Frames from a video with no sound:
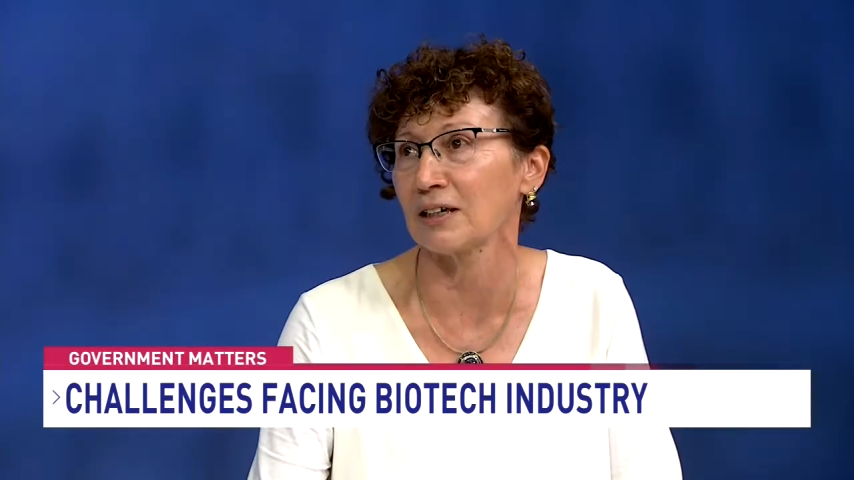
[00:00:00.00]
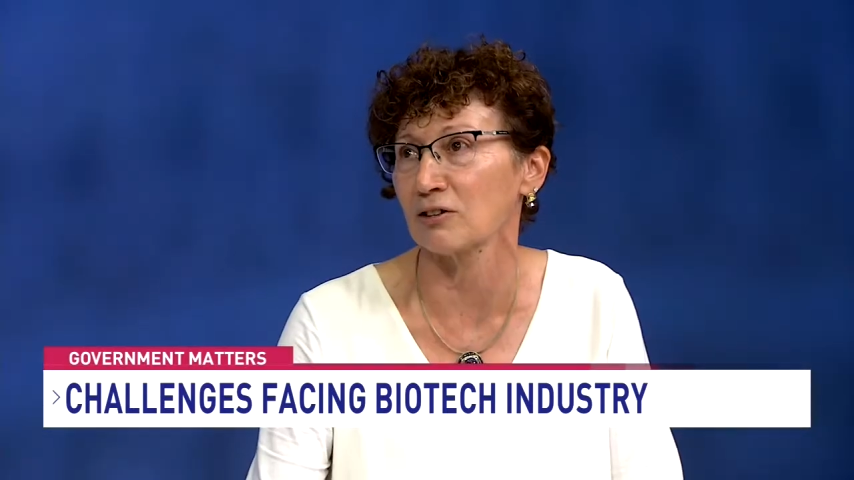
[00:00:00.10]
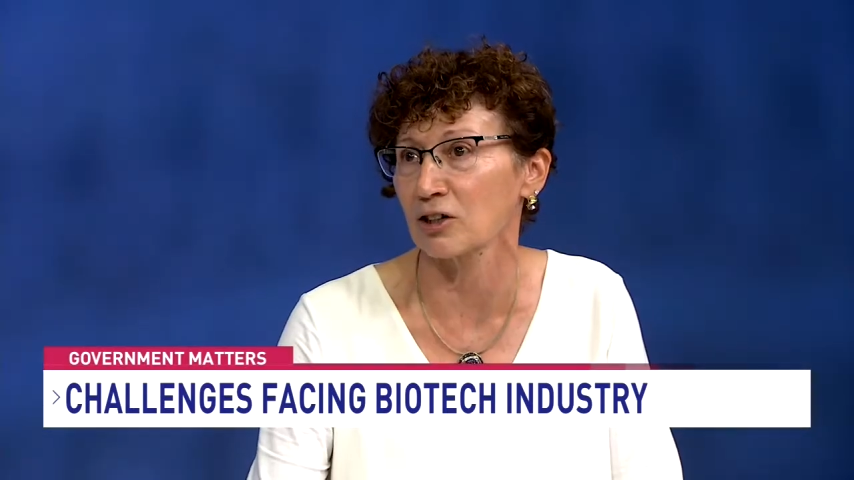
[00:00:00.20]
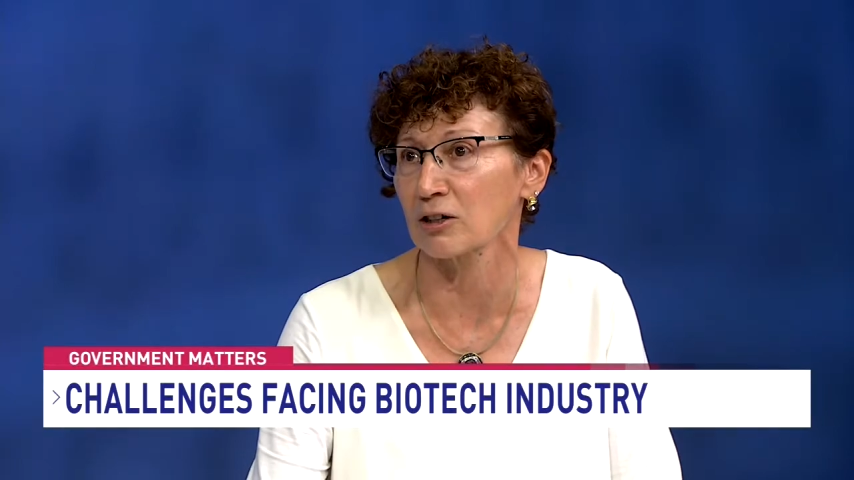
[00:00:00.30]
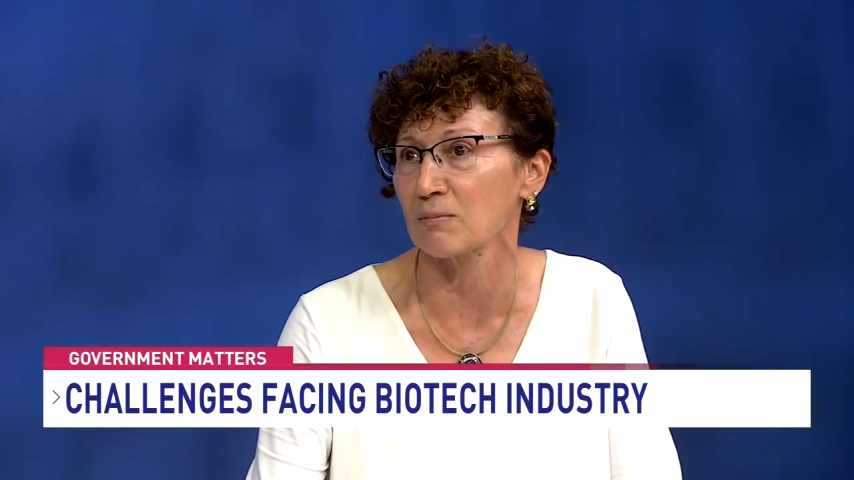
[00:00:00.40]
in
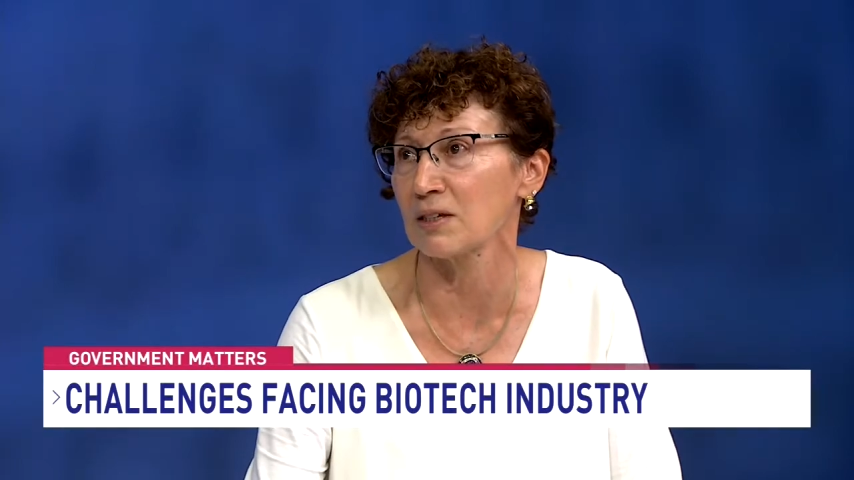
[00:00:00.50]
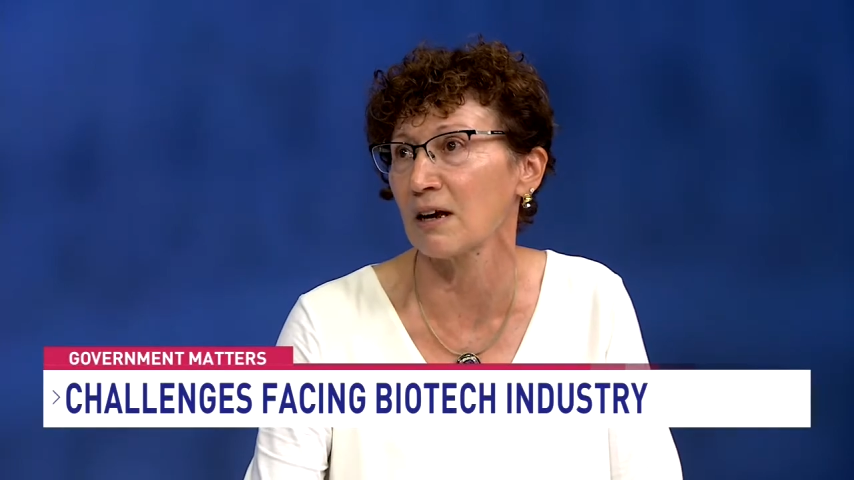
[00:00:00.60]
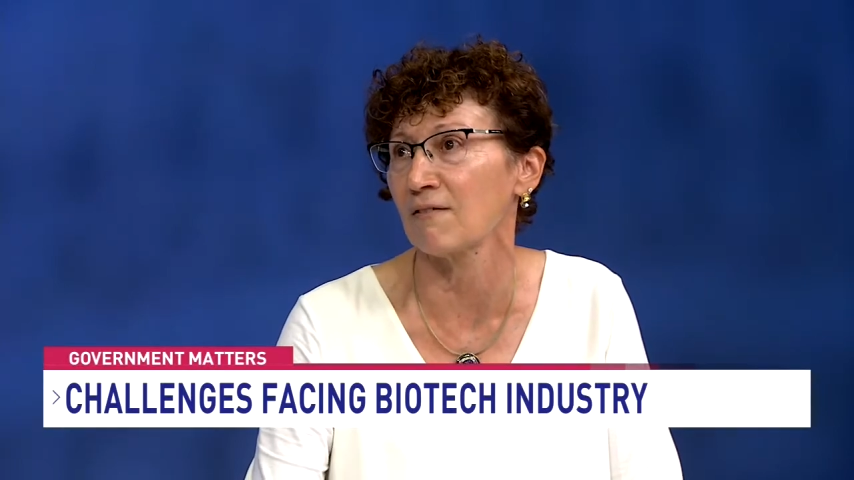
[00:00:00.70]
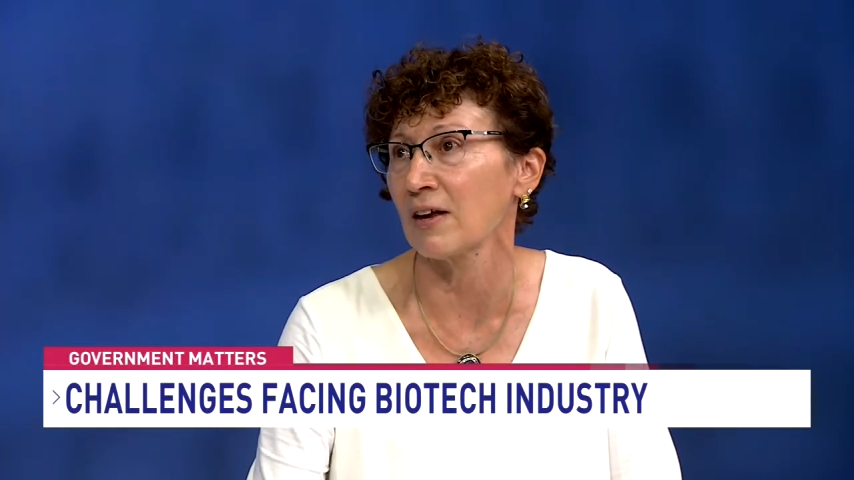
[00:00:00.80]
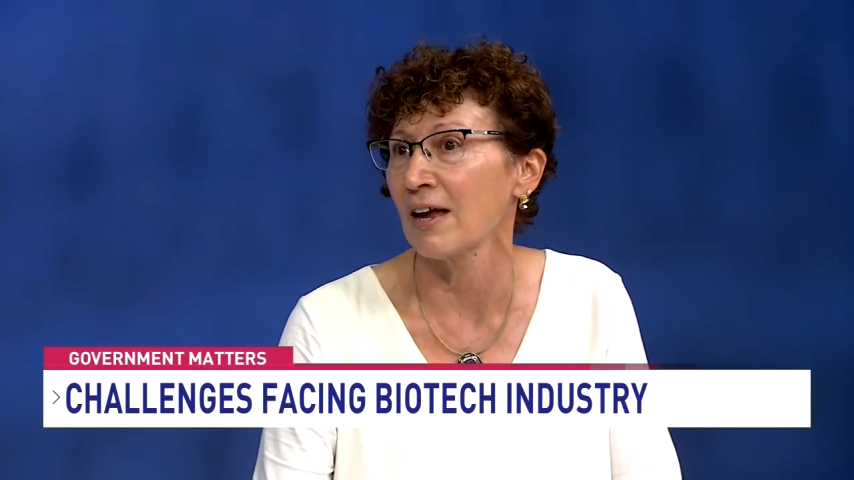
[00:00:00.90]
terms of